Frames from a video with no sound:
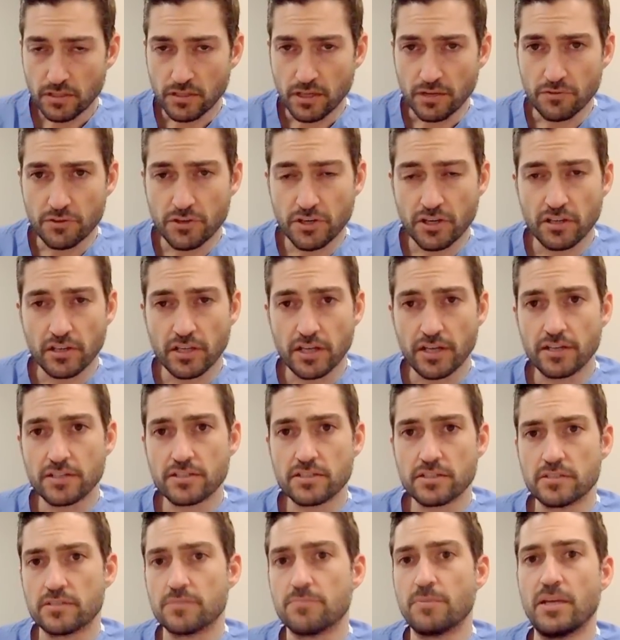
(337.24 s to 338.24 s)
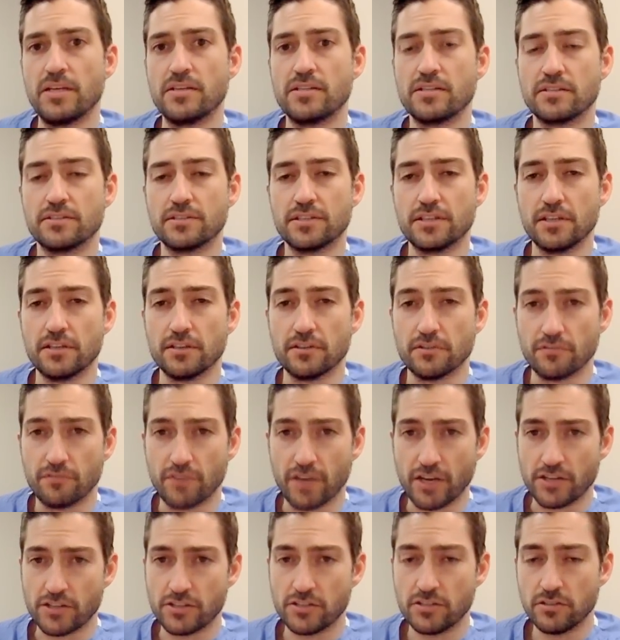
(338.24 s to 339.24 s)
diverticulitis is basically an
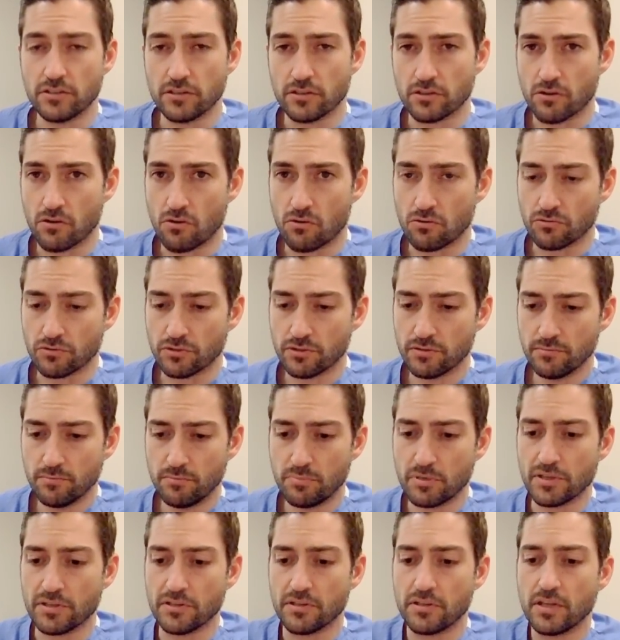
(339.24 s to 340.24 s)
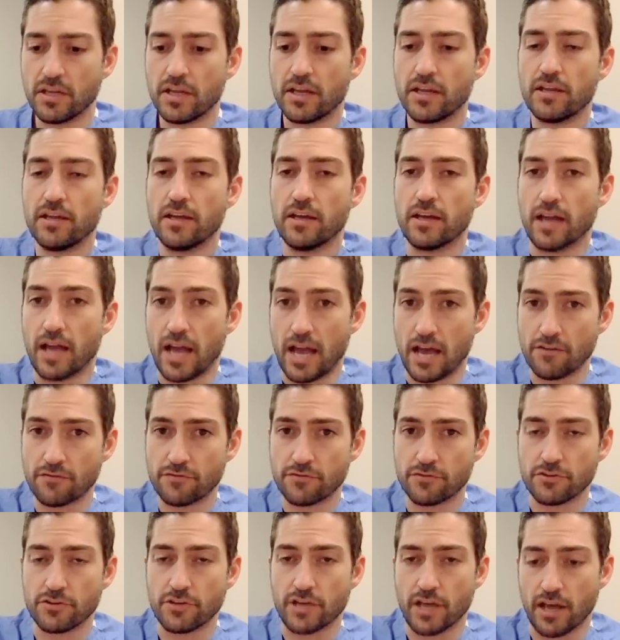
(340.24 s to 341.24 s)
infection in the colon, but uh,
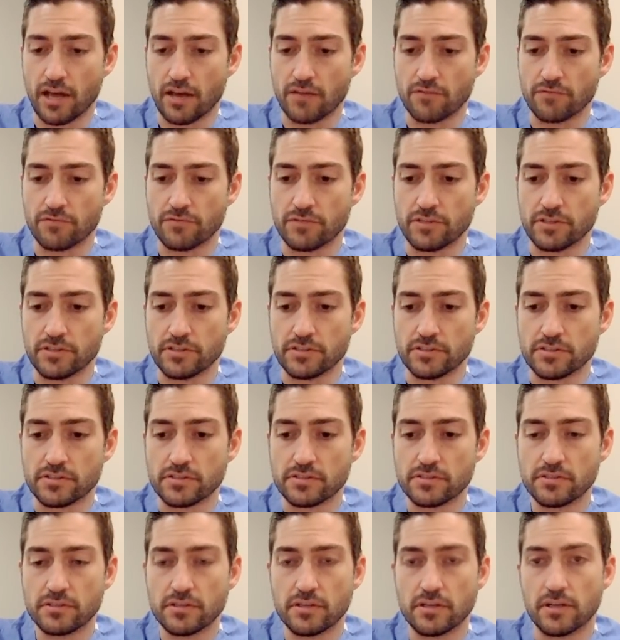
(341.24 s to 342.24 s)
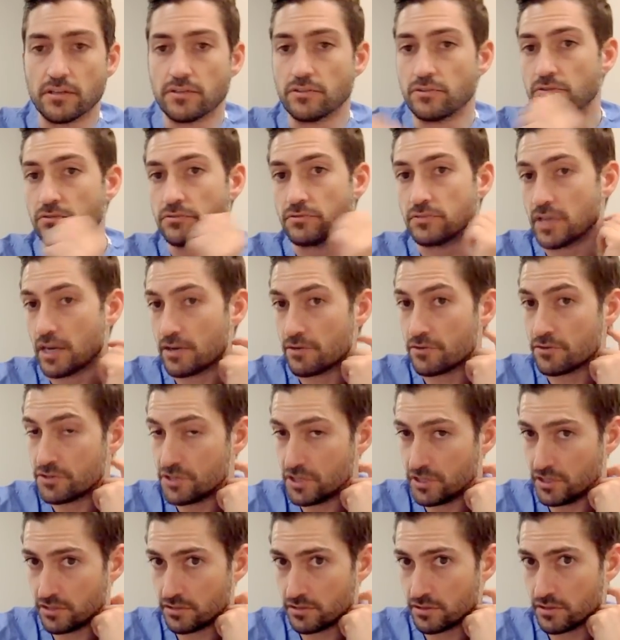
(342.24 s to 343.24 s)
after you have these uh, little
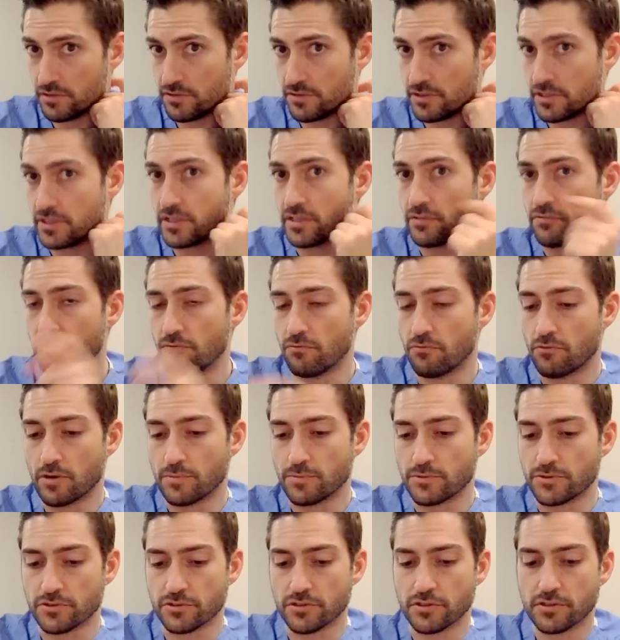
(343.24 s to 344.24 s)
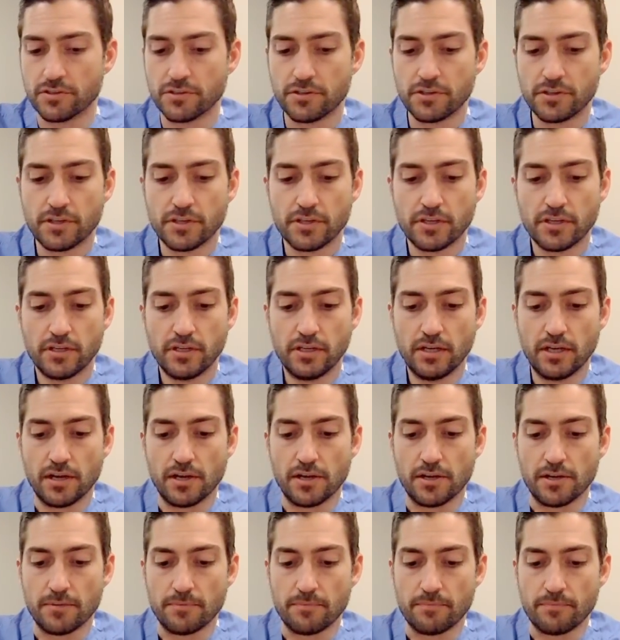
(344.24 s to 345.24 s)
diverticula and they get ruptured,
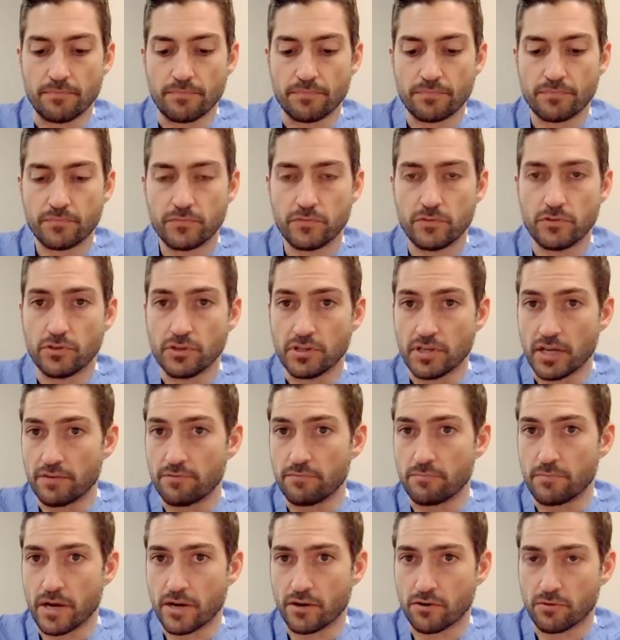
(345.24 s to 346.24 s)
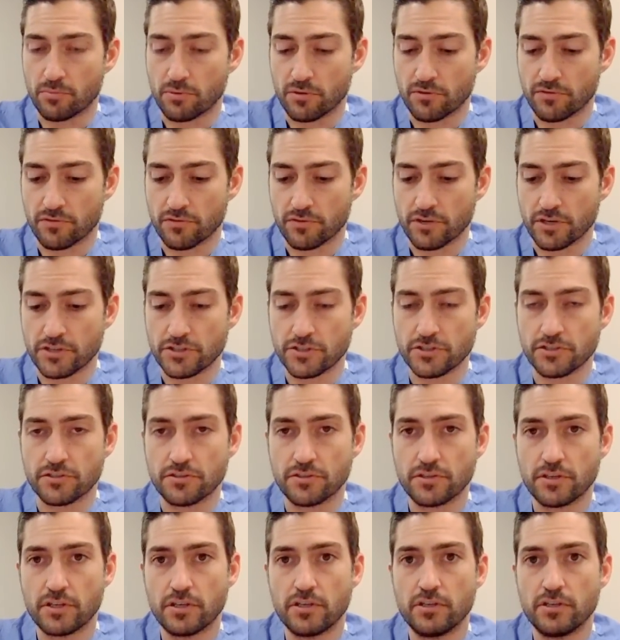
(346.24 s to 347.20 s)
um, you can have microperforation.